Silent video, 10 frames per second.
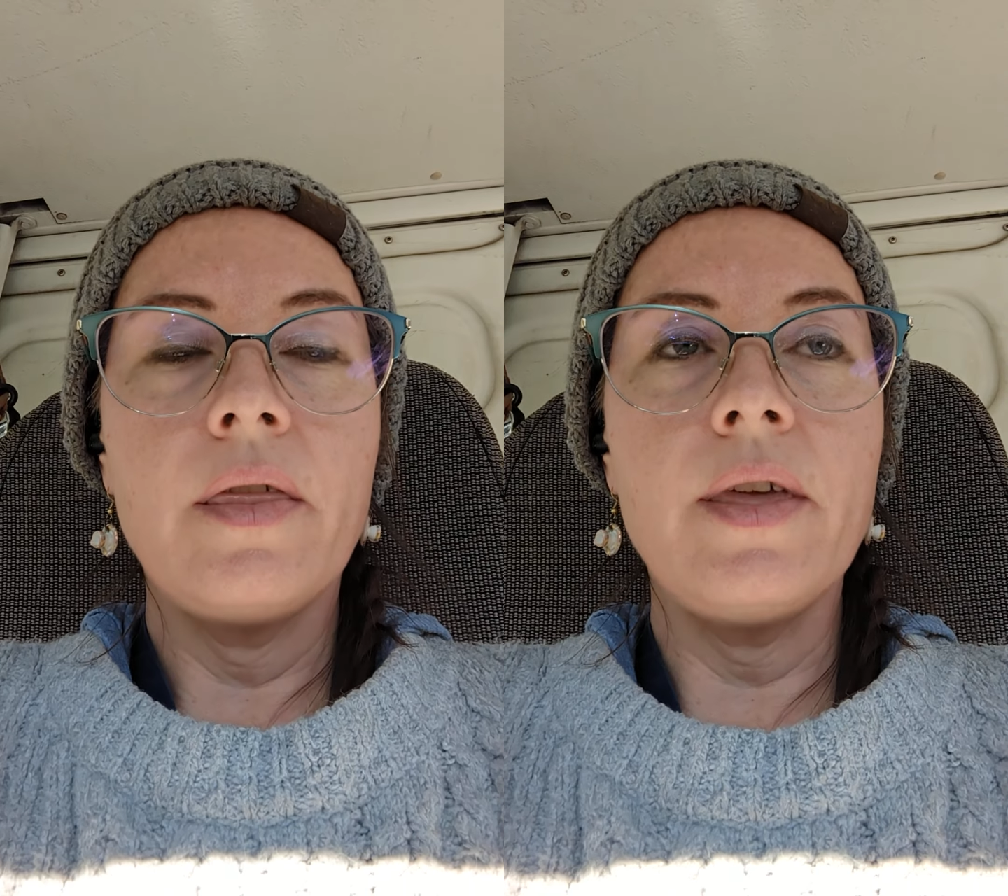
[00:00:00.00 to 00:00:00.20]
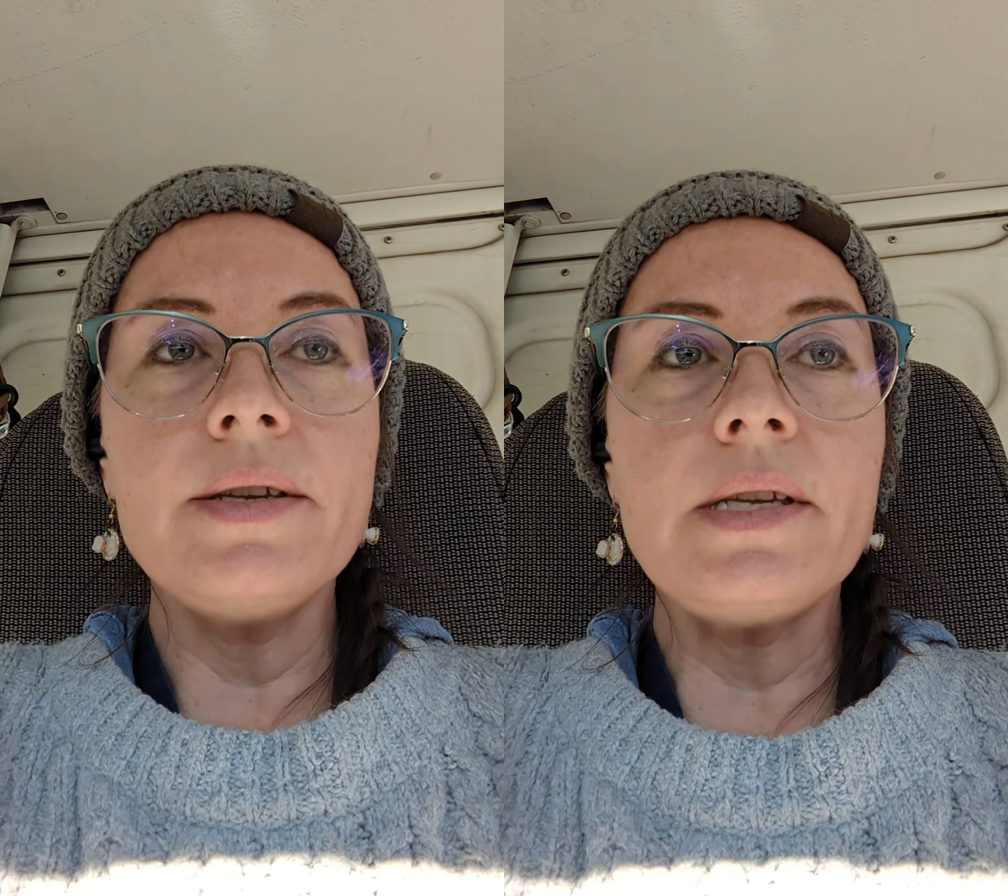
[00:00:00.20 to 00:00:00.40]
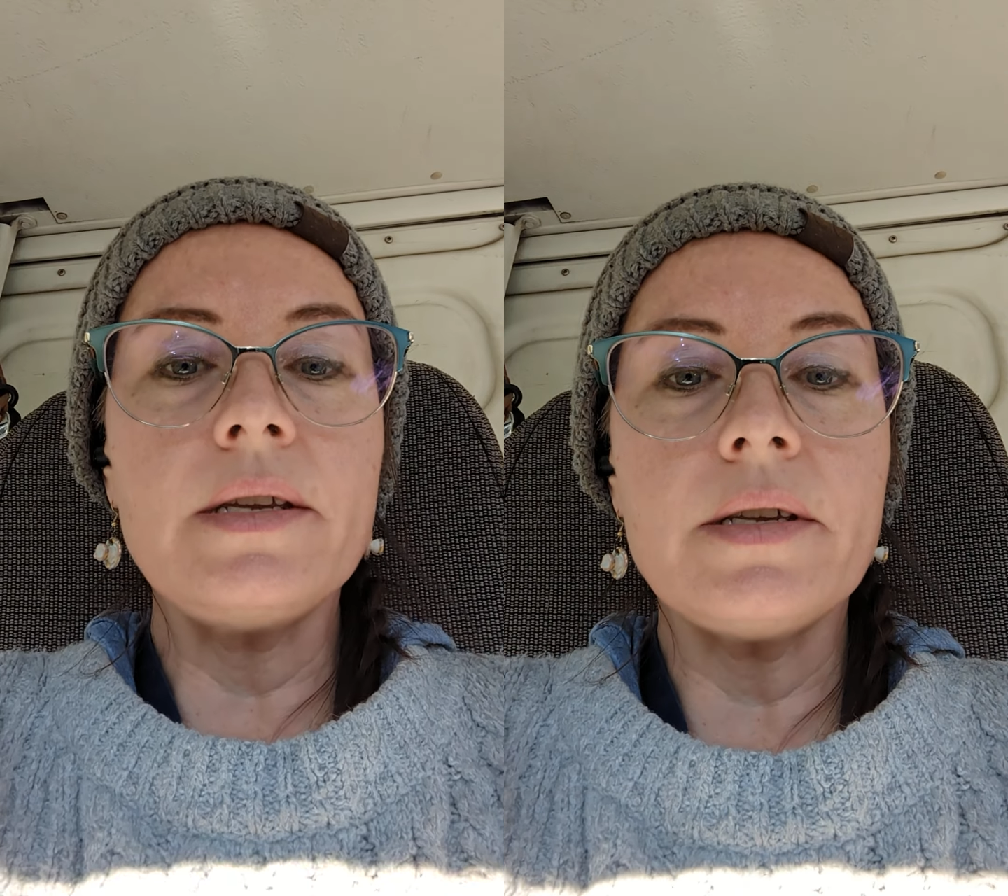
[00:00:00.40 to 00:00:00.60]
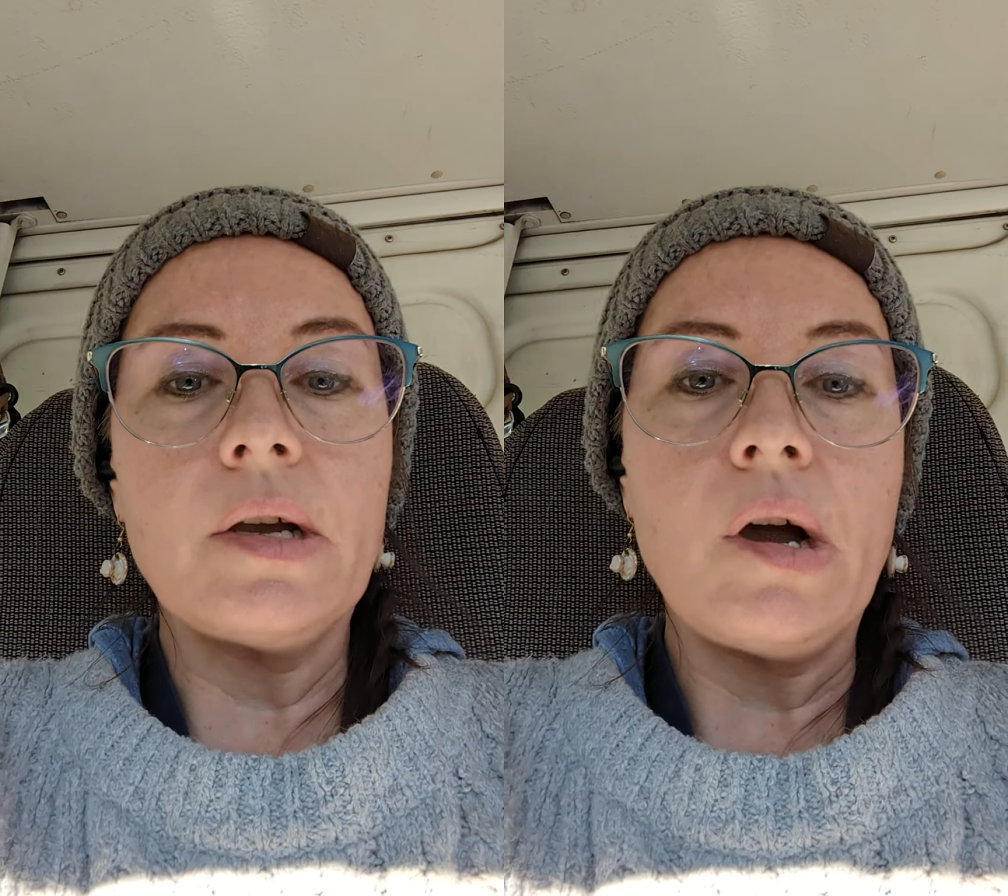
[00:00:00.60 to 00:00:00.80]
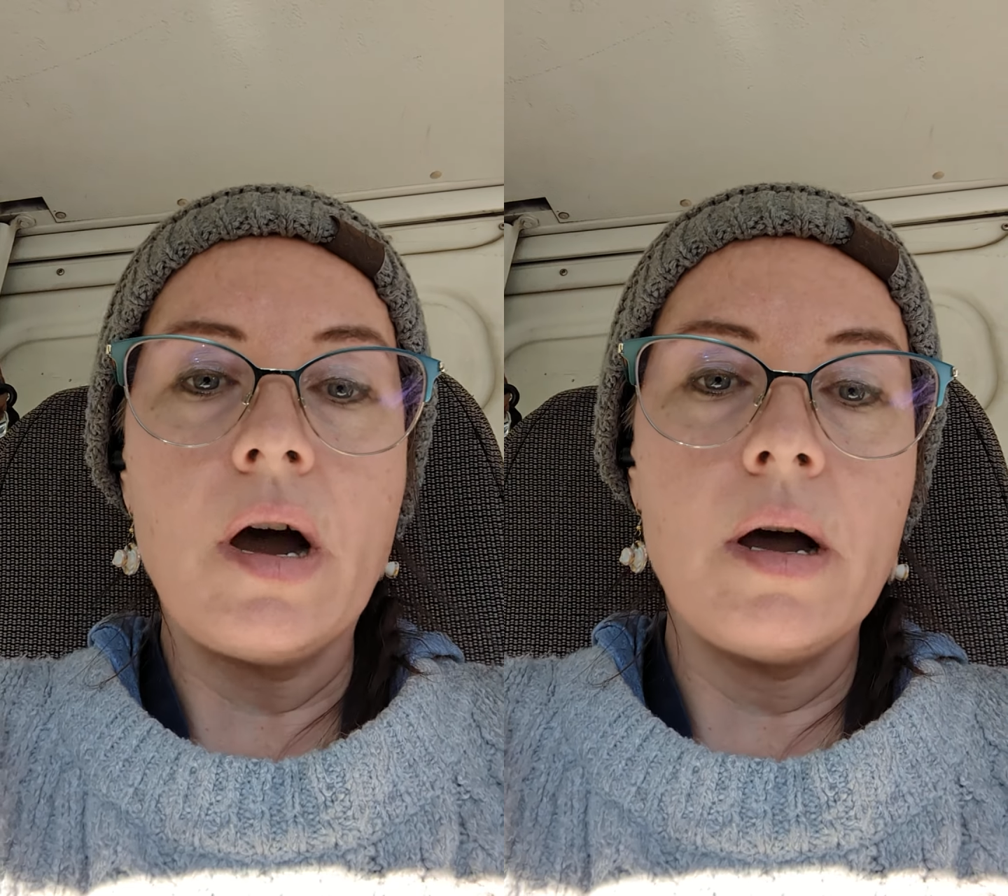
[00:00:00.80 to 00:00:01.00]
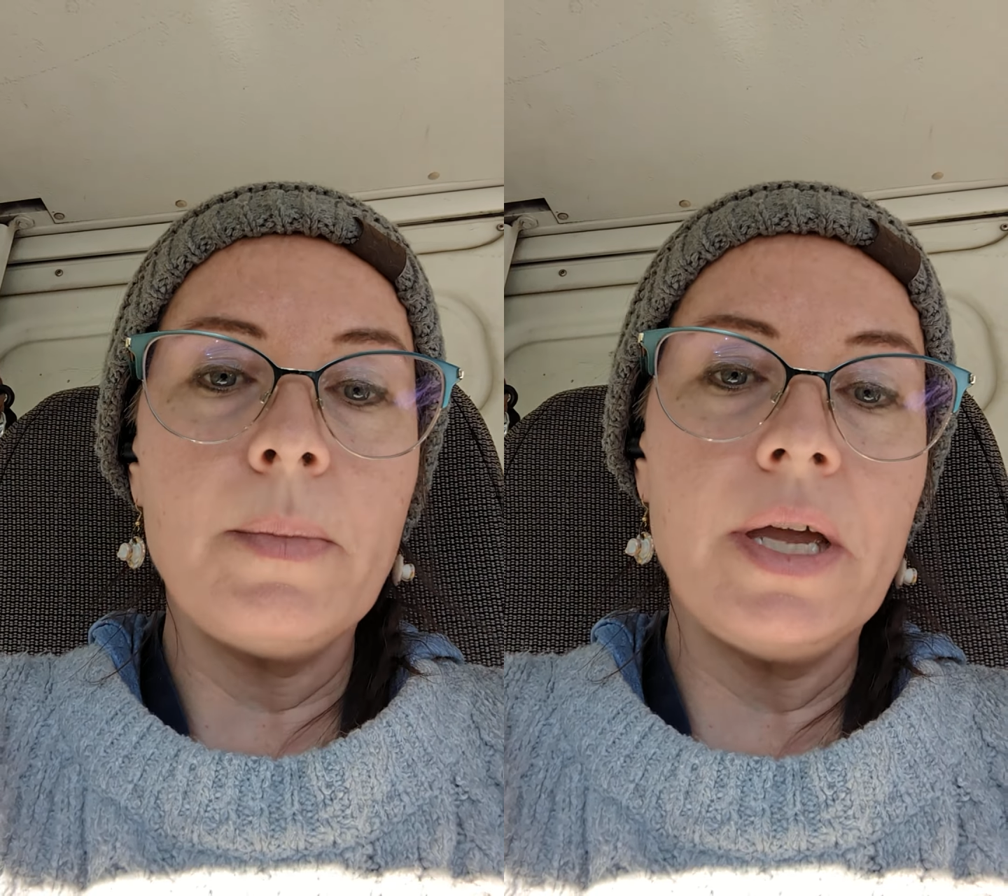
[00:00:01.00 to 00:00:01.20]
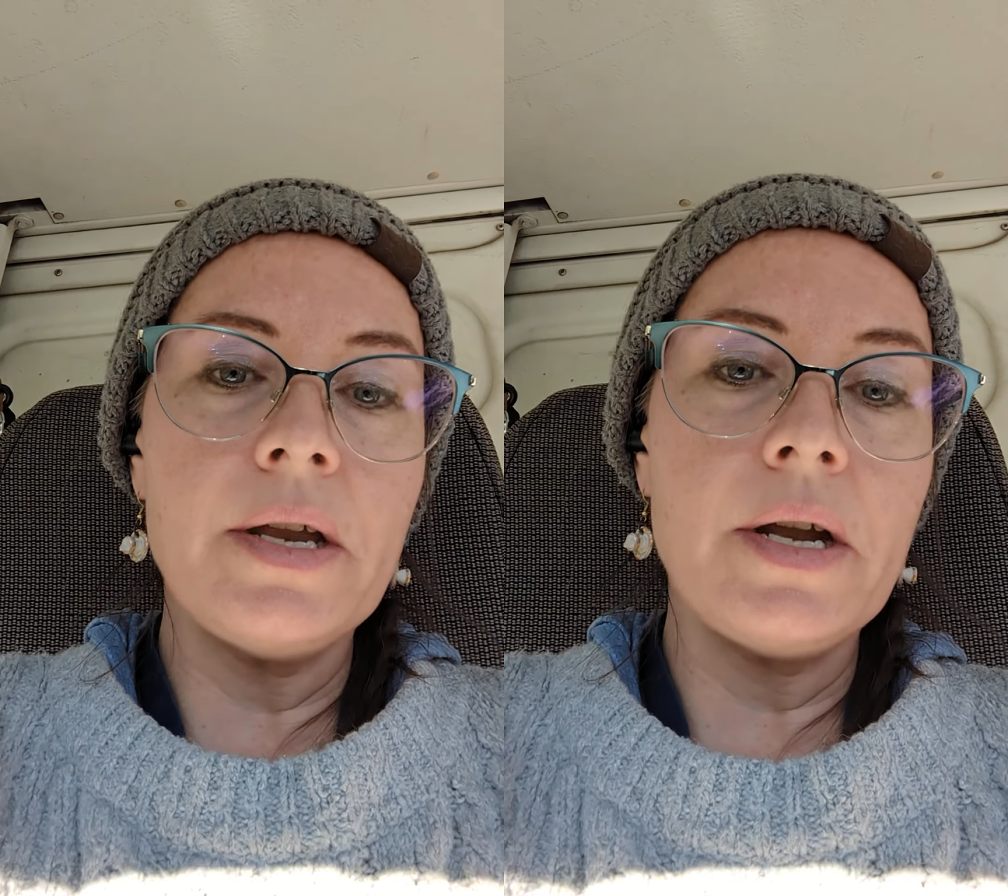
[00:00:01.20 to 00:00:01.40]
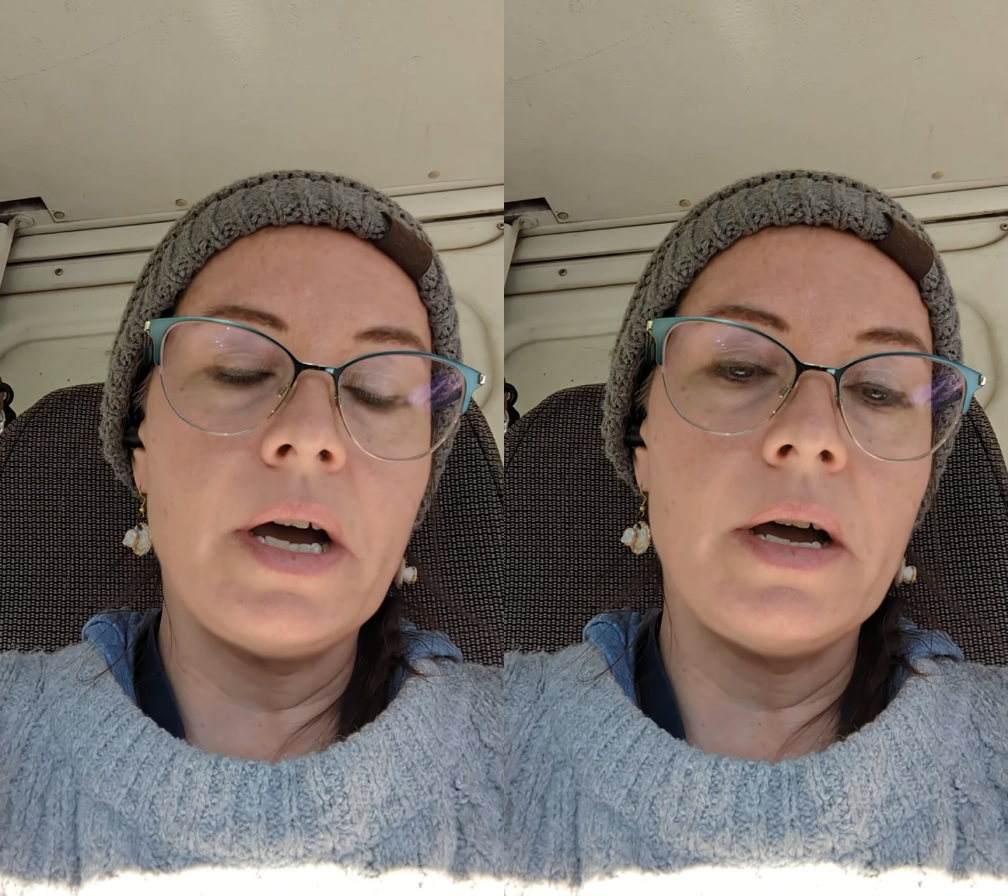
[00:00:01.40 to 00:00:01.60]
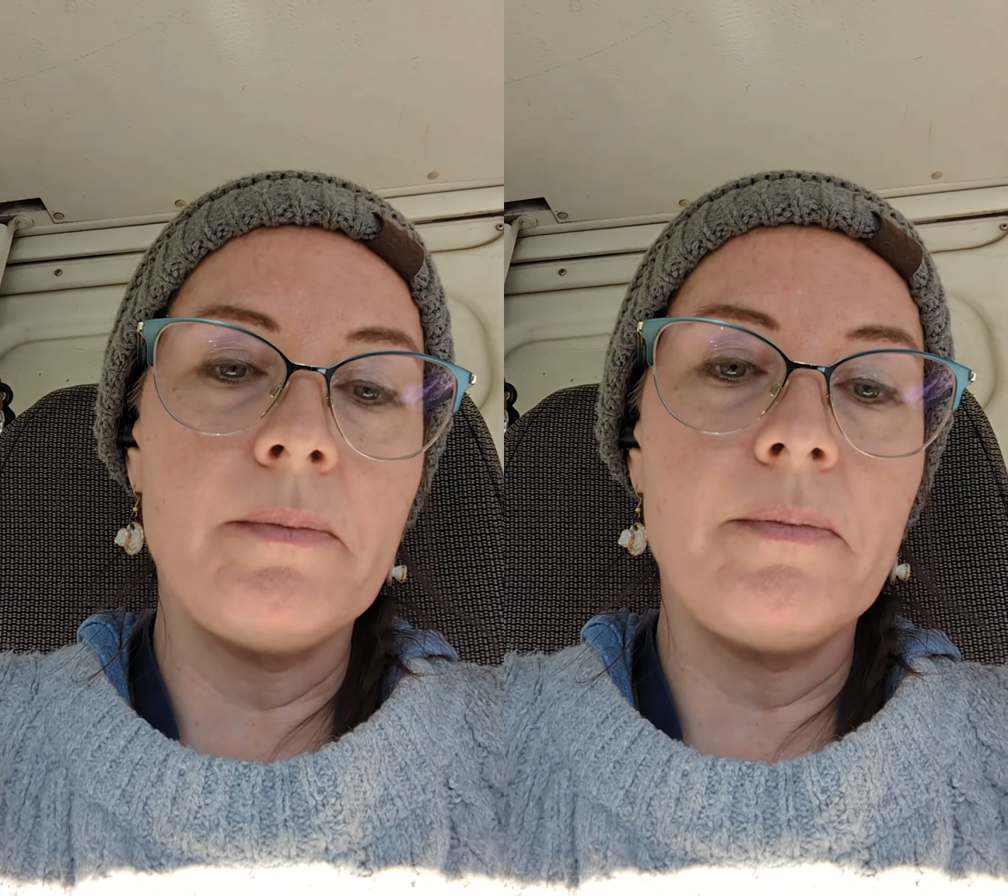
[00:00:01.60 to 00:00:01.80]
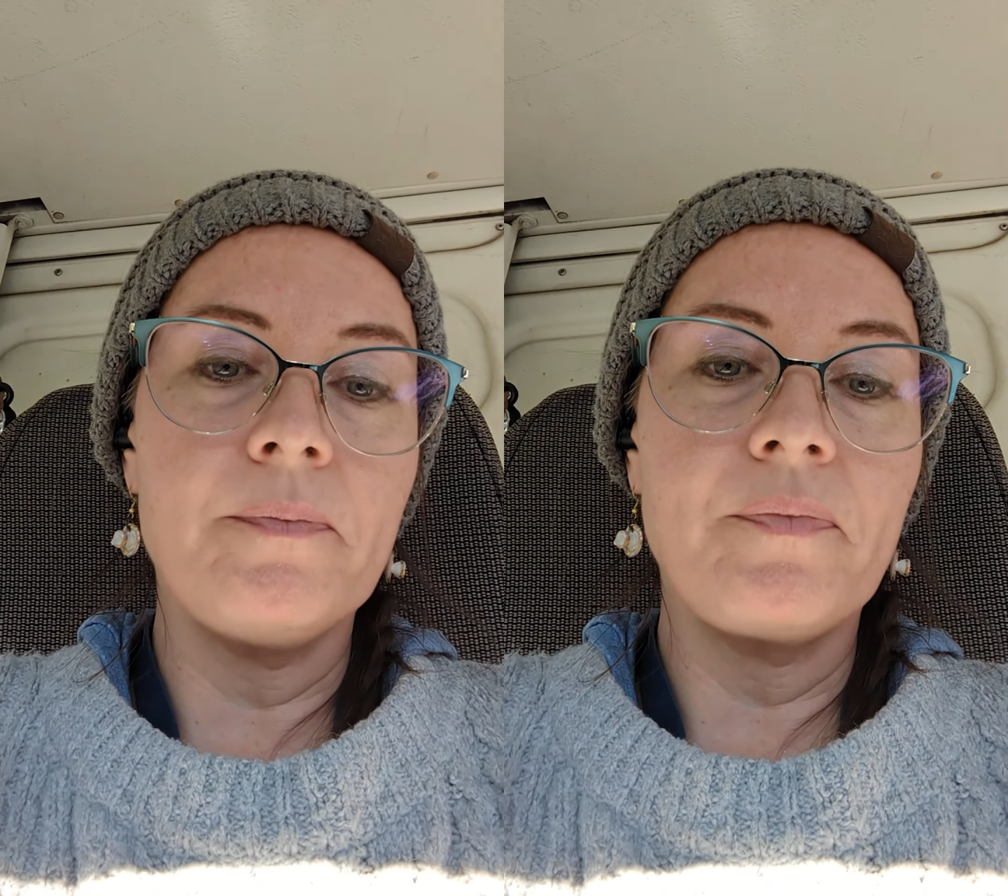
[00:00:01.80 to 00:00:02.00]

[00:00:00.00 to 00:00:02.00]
This is a common um,